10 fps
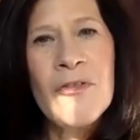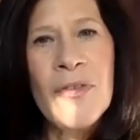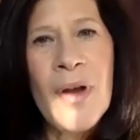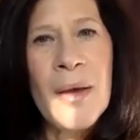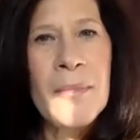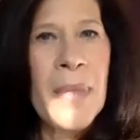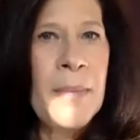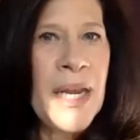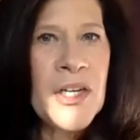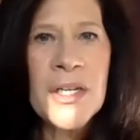from my
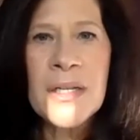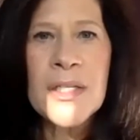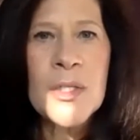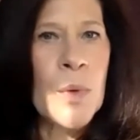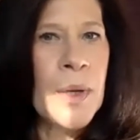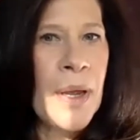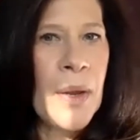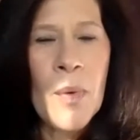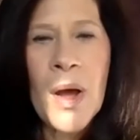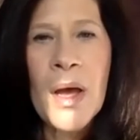patients one by
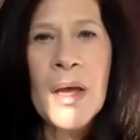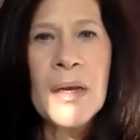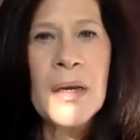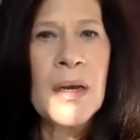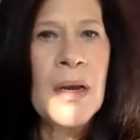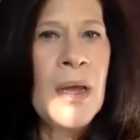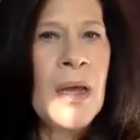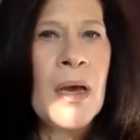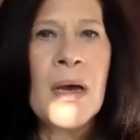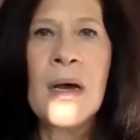one,
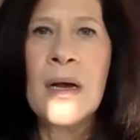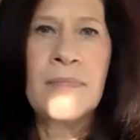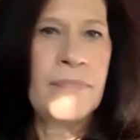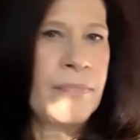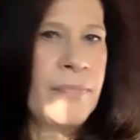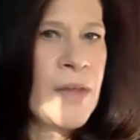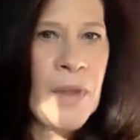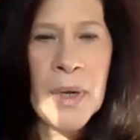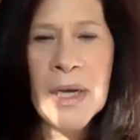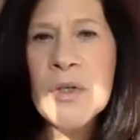if
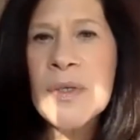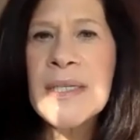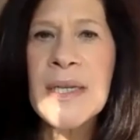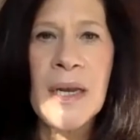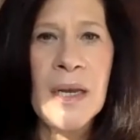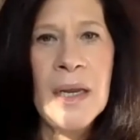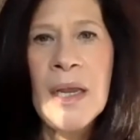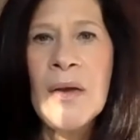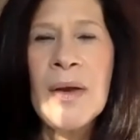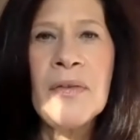they were interested in
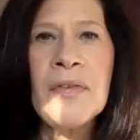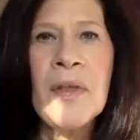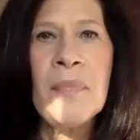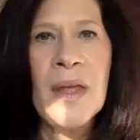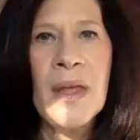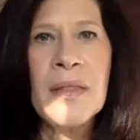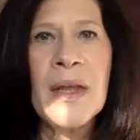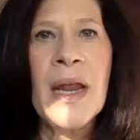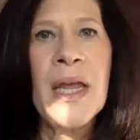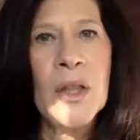hearing something
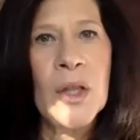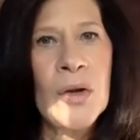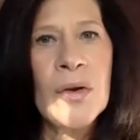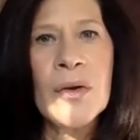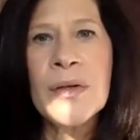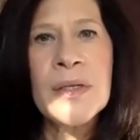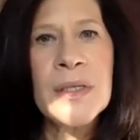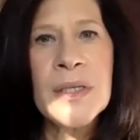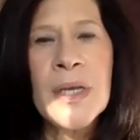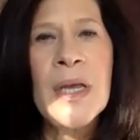that I had learned
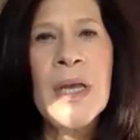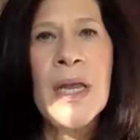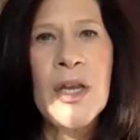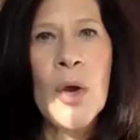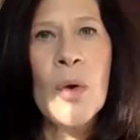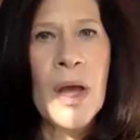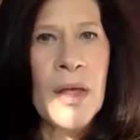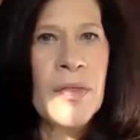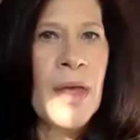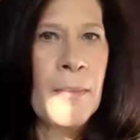in
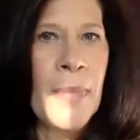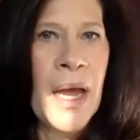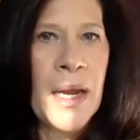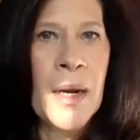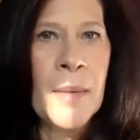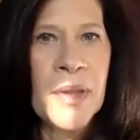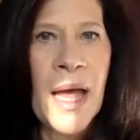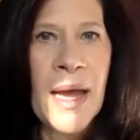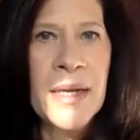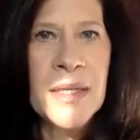yoga that might
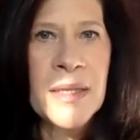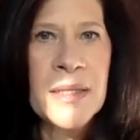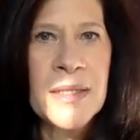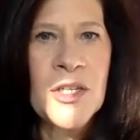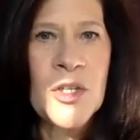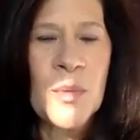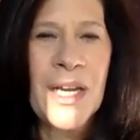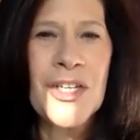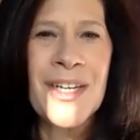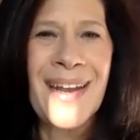apply to this
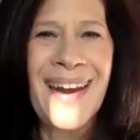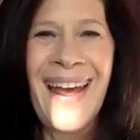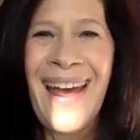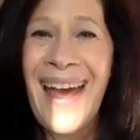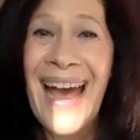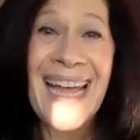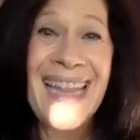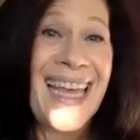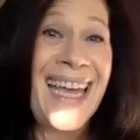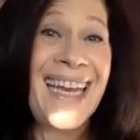situation.
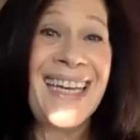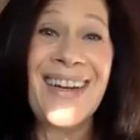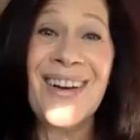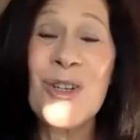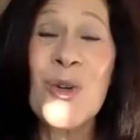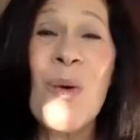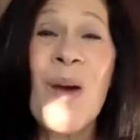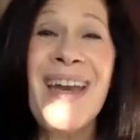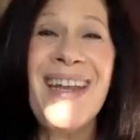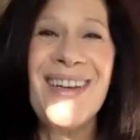And then,
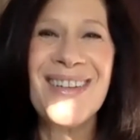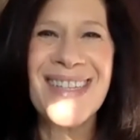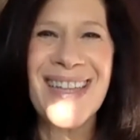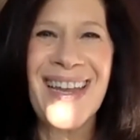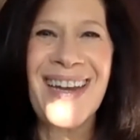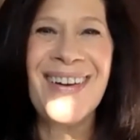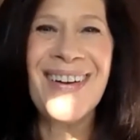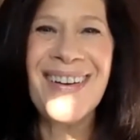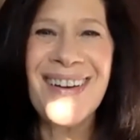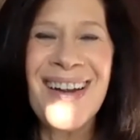20 years
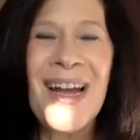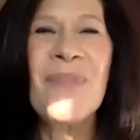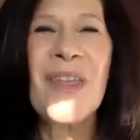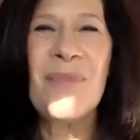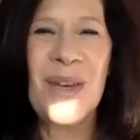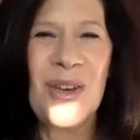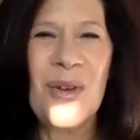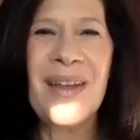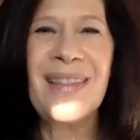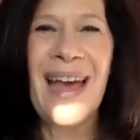later, I've been
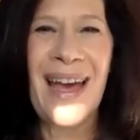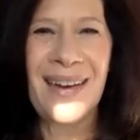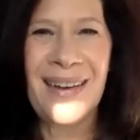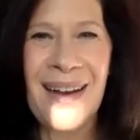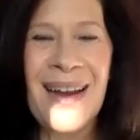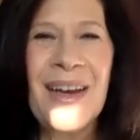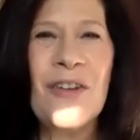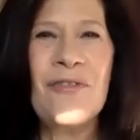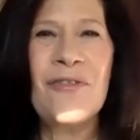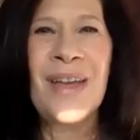doing that kind
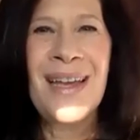of